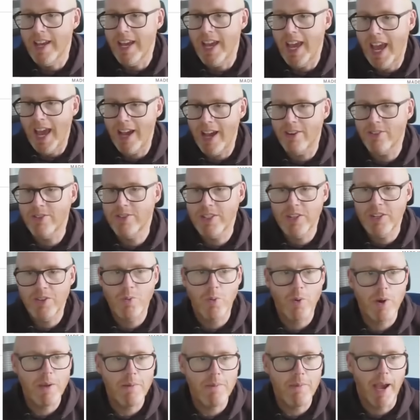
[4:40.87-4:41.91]
how did
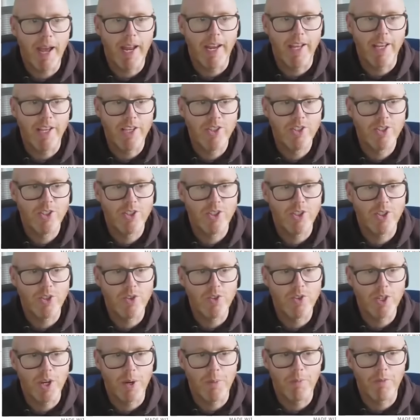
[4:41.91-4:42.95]
we manage to
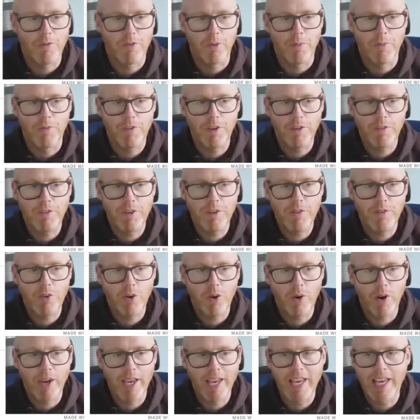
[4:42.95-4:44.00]
jump from
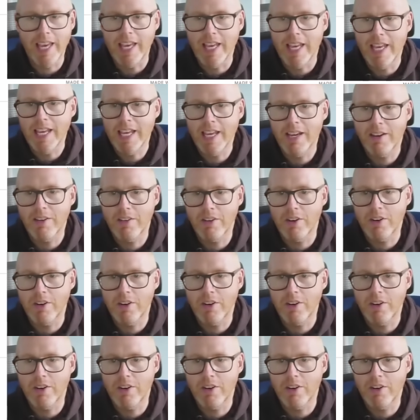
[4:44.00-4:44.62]
54E,